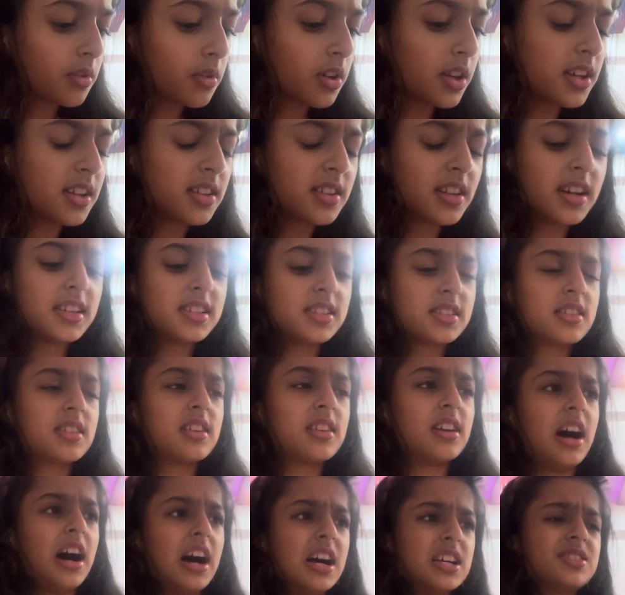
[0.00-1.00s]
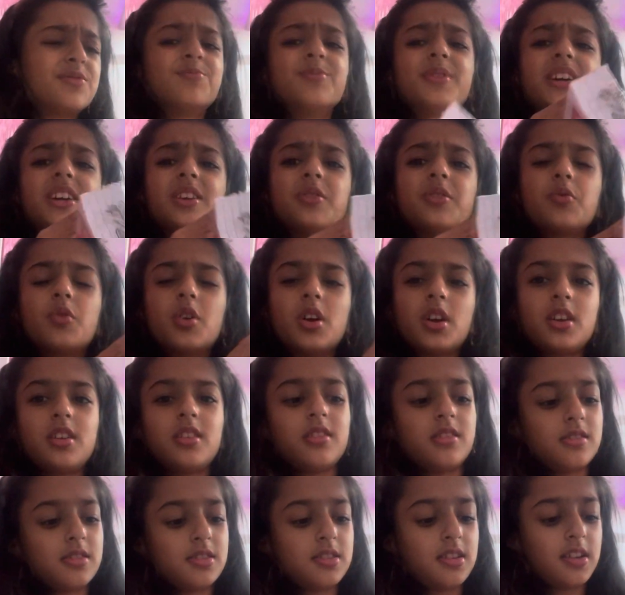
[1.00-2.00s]
And guys, classmate, what
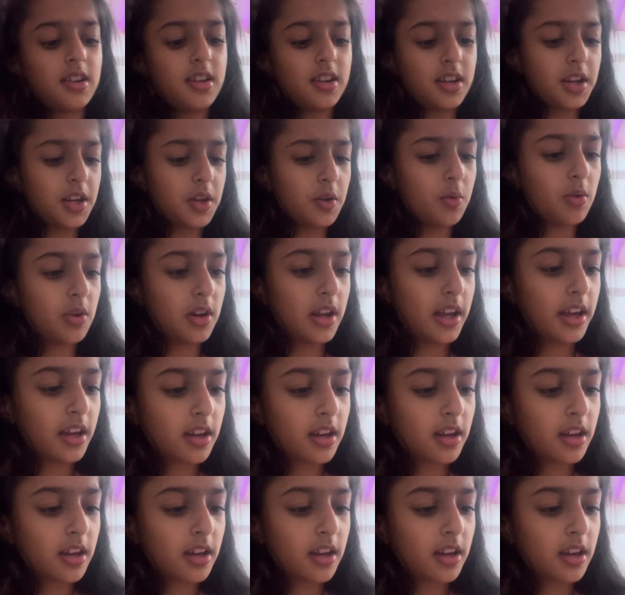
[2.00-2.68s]
is the new,